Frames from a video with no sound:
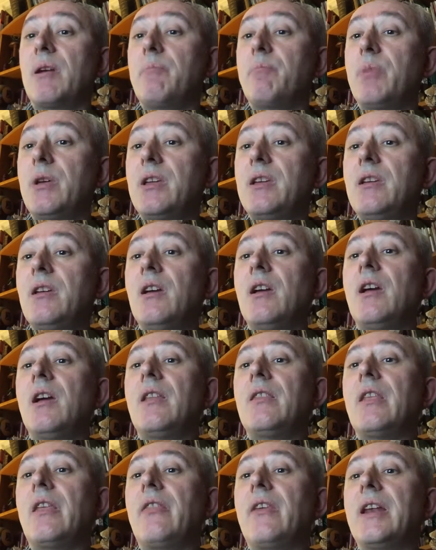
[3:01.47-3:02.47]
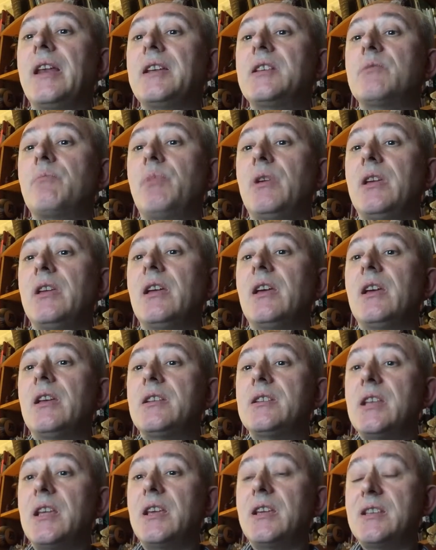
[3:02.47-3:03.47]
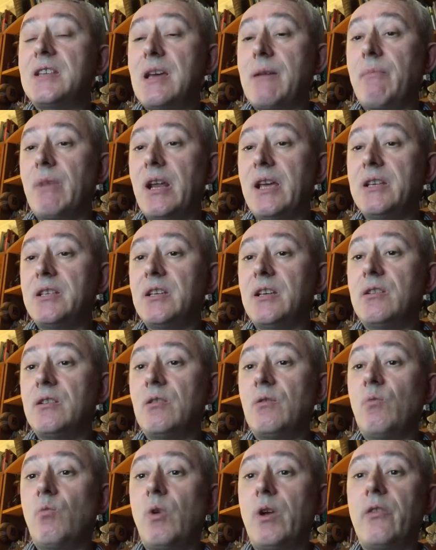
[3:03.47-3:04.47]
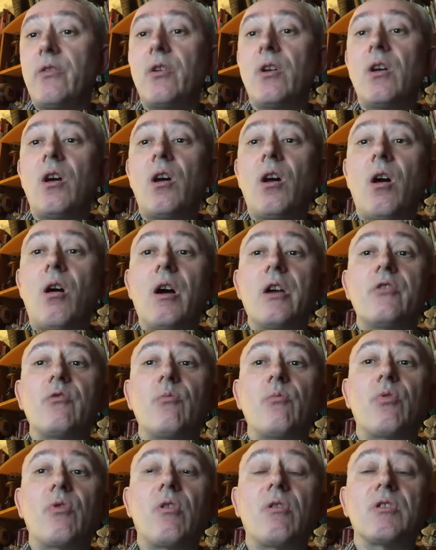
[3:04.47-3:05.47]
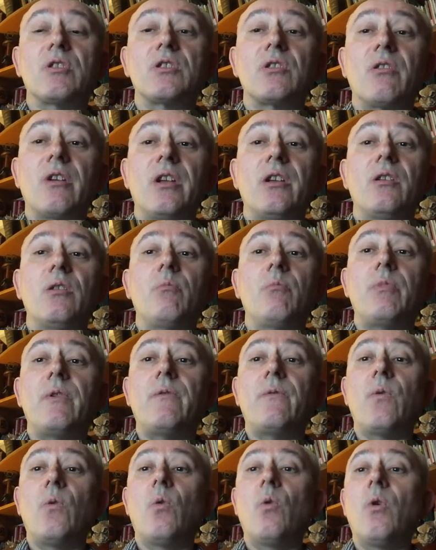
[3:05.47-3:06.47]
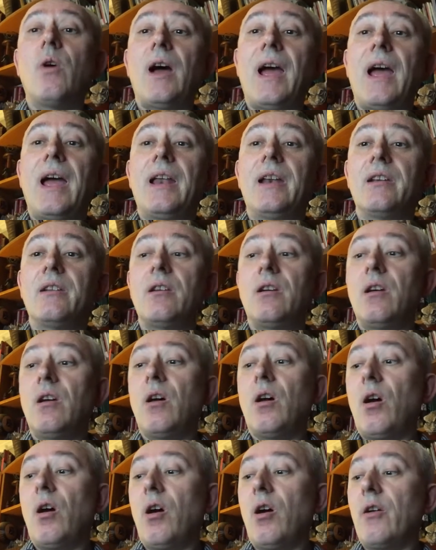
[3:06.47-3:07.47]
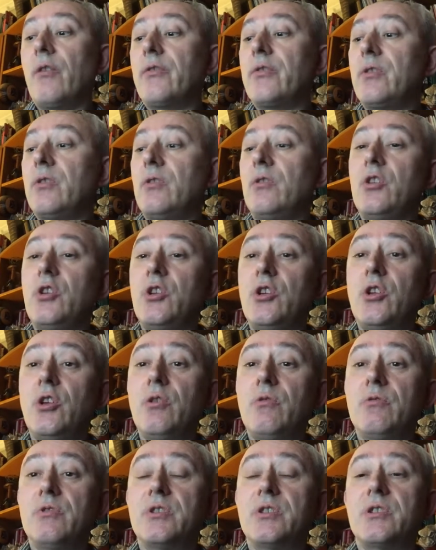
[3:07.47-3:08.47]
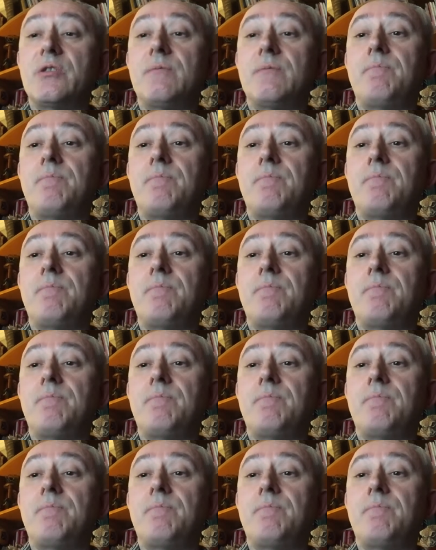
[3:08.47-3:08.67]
B, then they need to be decontaminated with hydrogen peroxide before and after use.